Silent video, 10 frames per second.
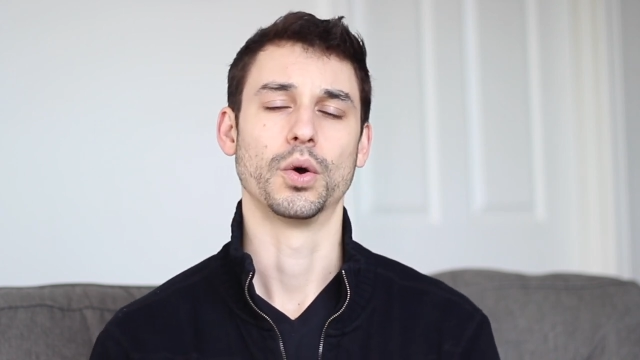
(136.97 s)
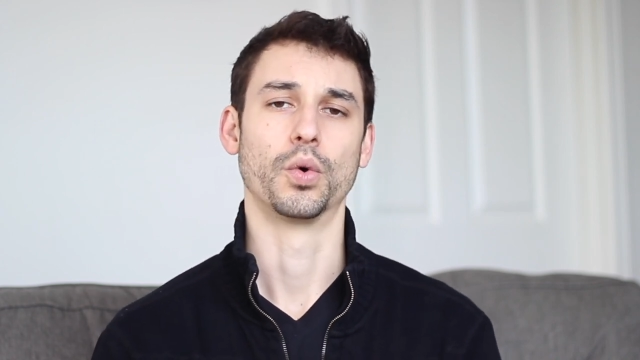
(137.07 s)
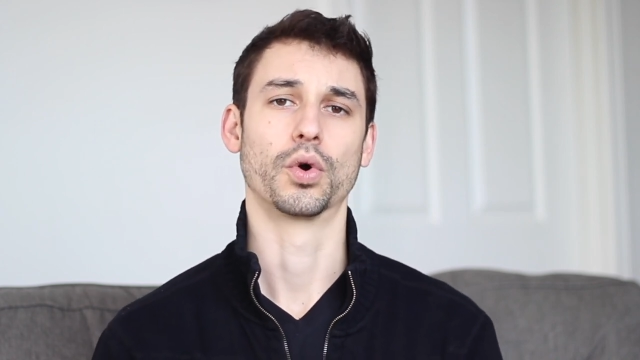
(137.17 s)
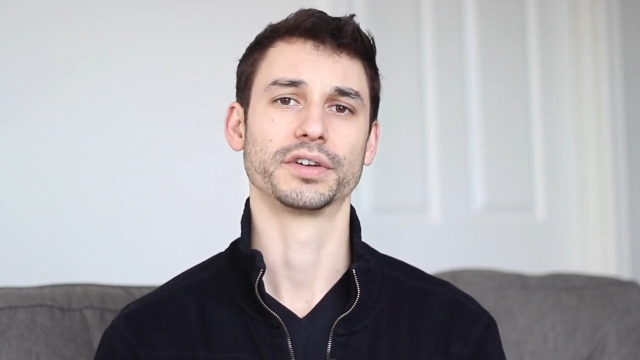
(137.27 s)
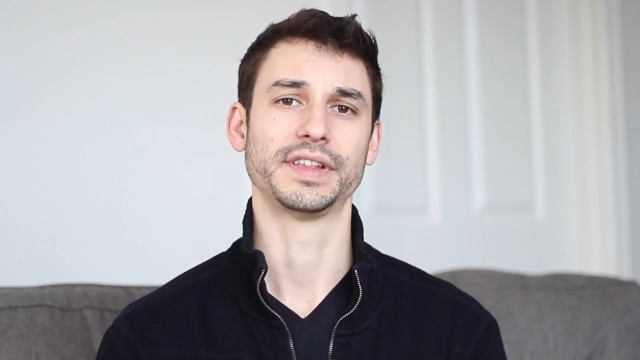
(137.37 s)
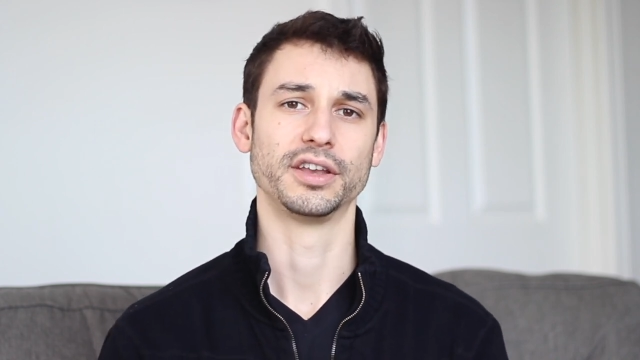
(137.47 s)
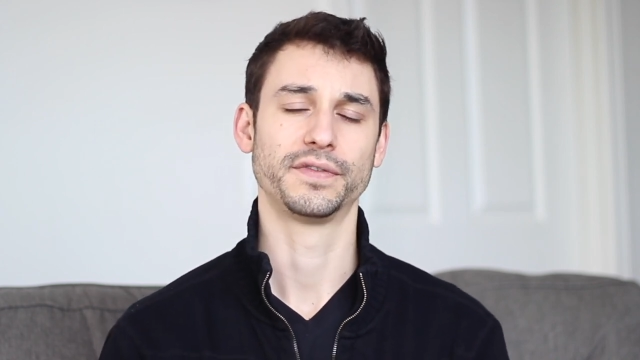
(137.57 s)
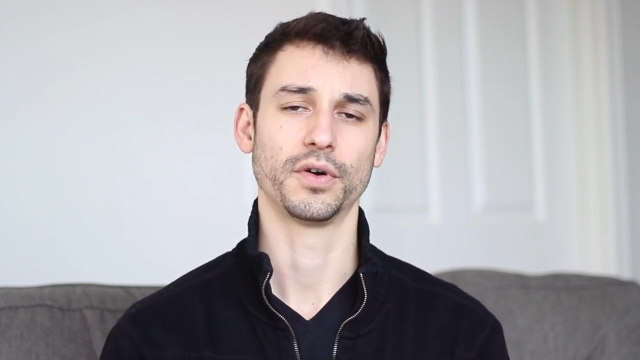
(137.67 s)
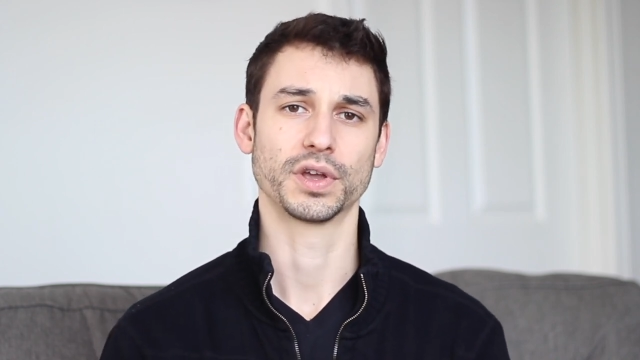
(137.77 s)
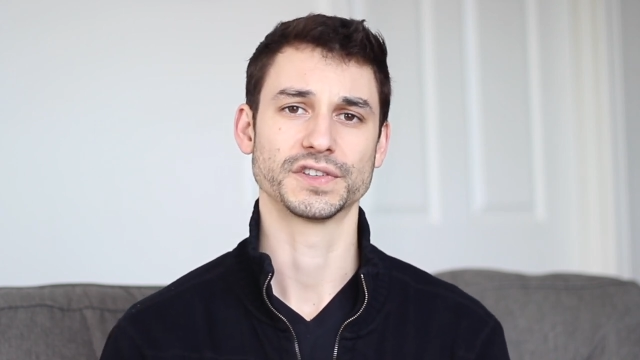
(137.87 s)
or tend to
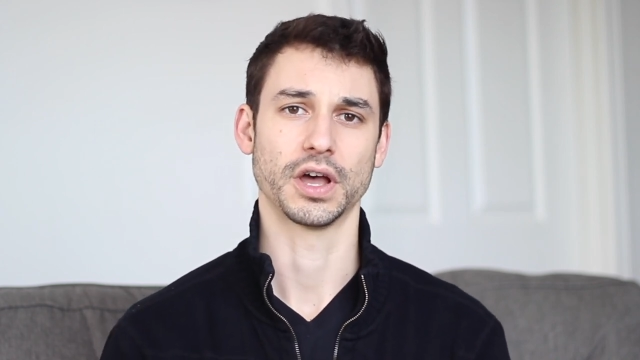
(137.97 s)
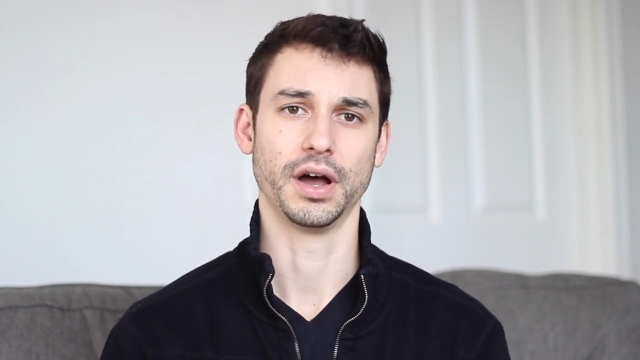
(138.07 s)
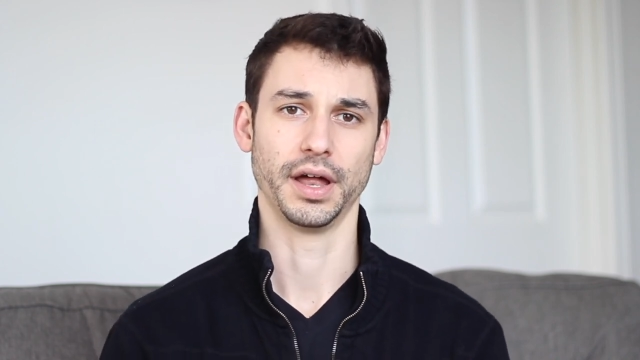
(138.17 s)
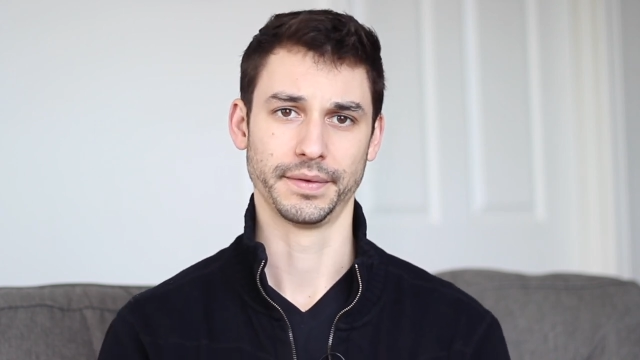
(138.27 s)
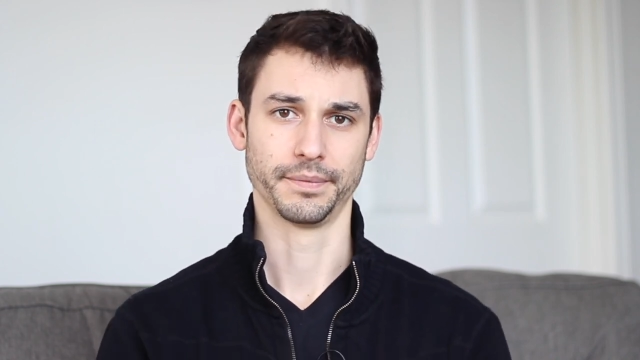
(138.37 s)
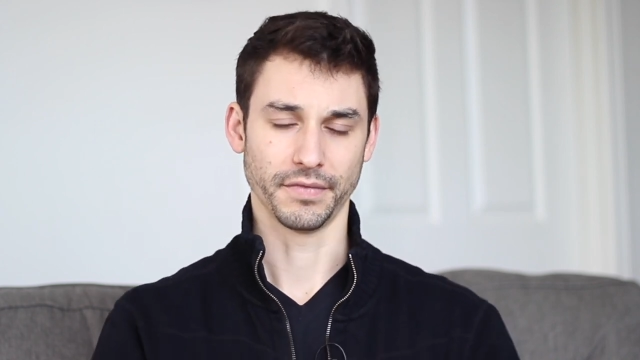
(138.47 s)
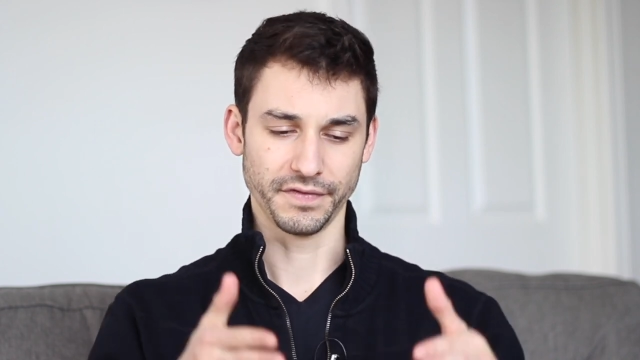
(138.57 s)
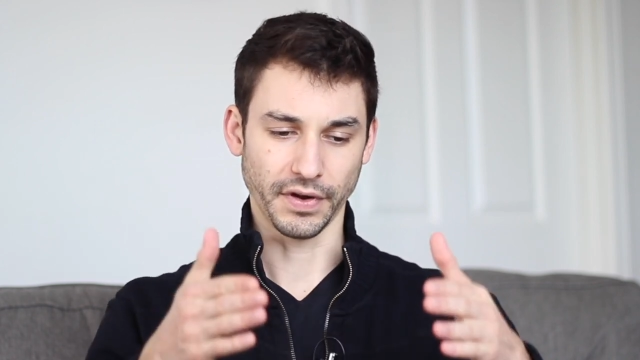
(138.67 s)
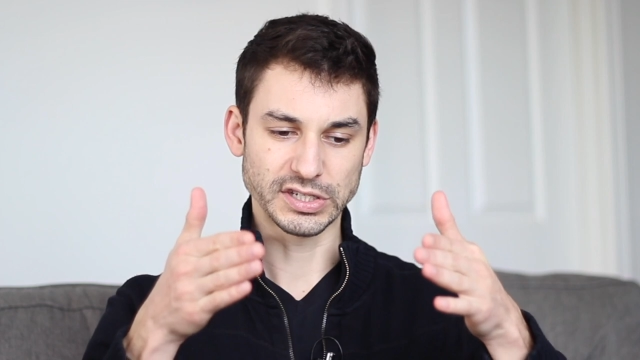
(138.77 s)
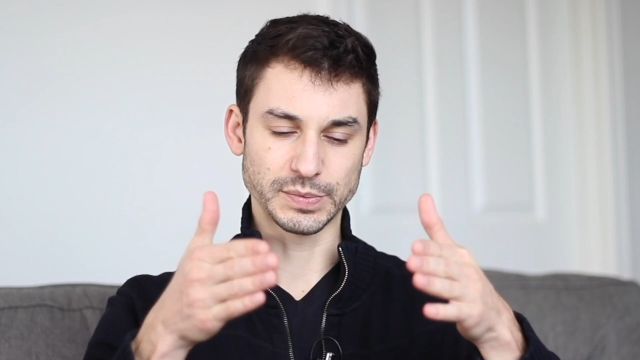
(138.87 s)
focus on
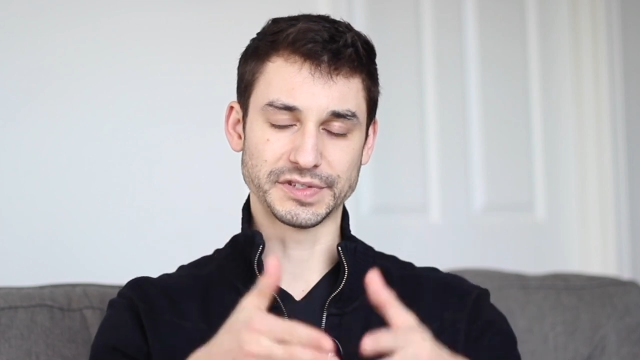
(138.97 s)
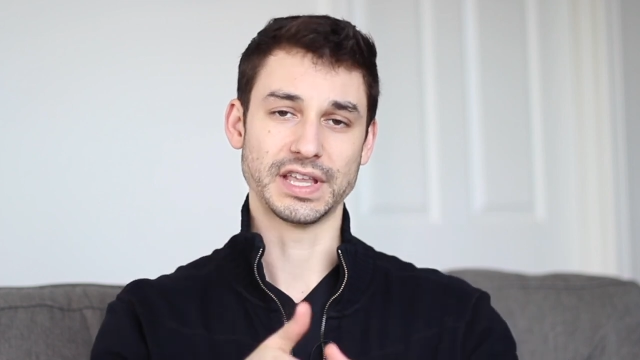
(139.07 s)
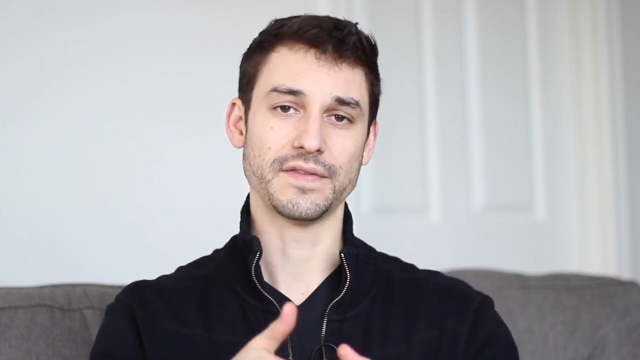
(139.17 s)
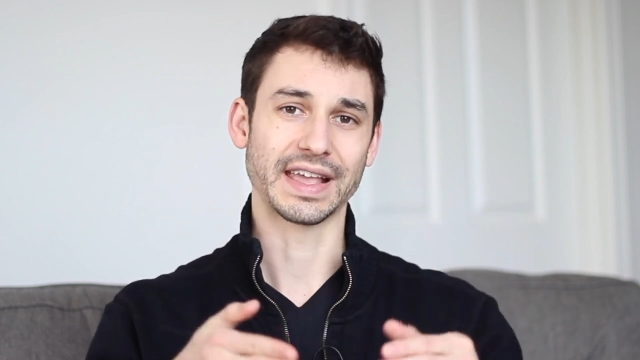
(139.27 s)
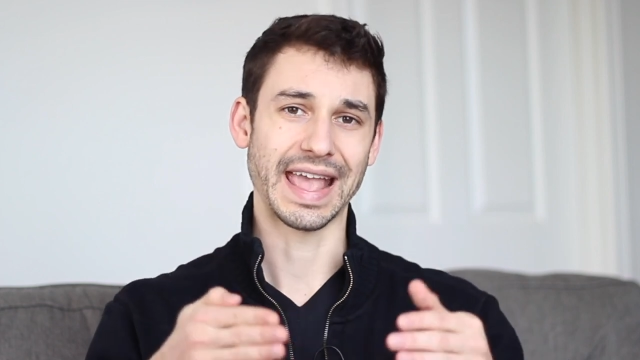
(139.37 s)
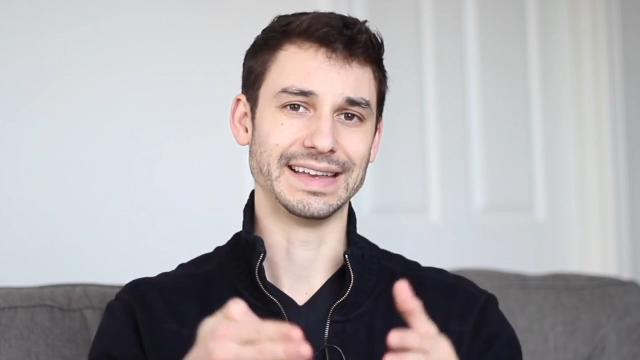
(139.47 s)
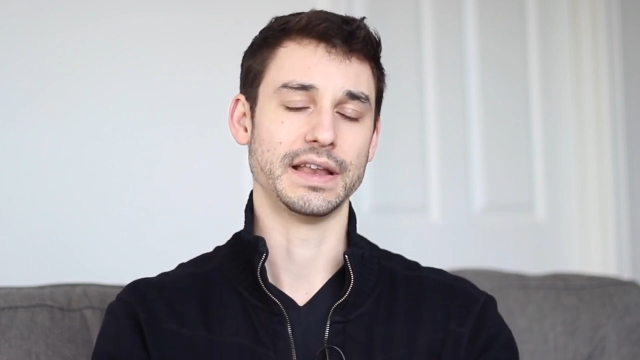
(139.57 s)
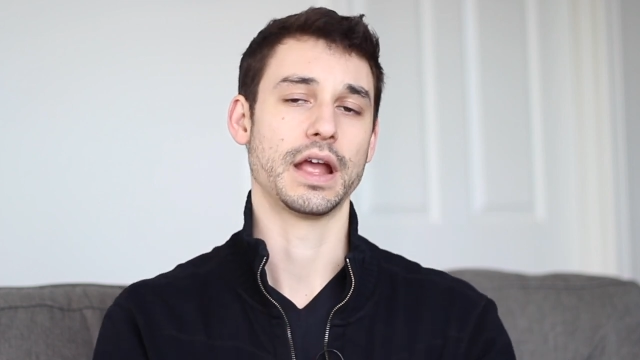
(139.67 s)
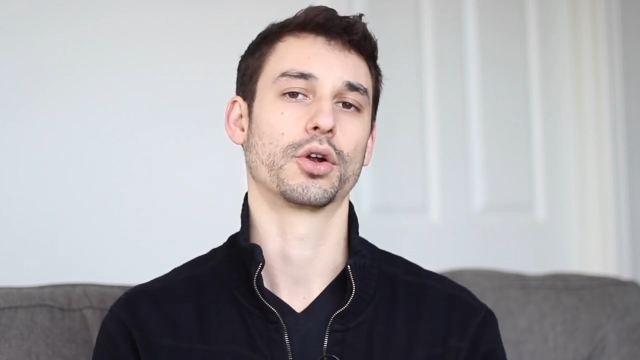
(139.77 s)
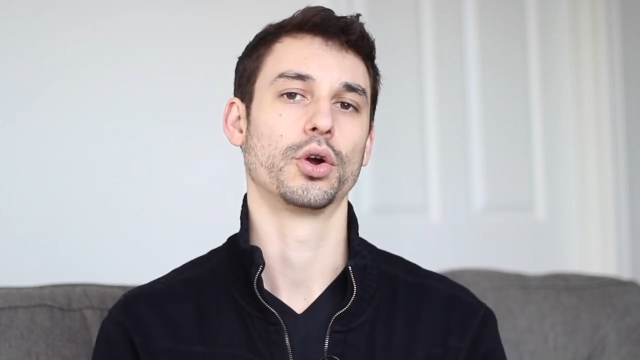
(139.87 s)
very specific and
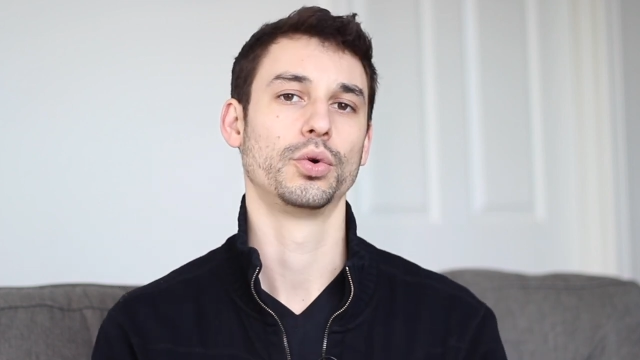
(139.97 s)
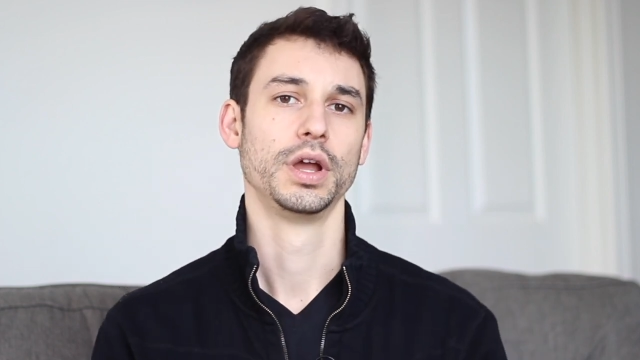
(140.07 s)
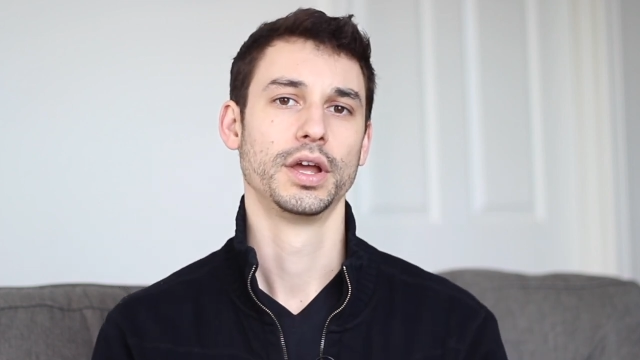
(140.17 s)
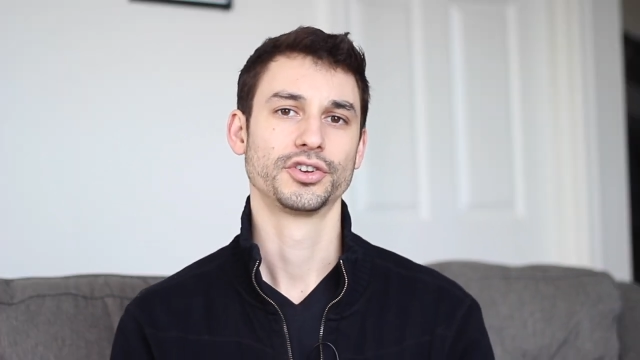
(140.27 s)
narrow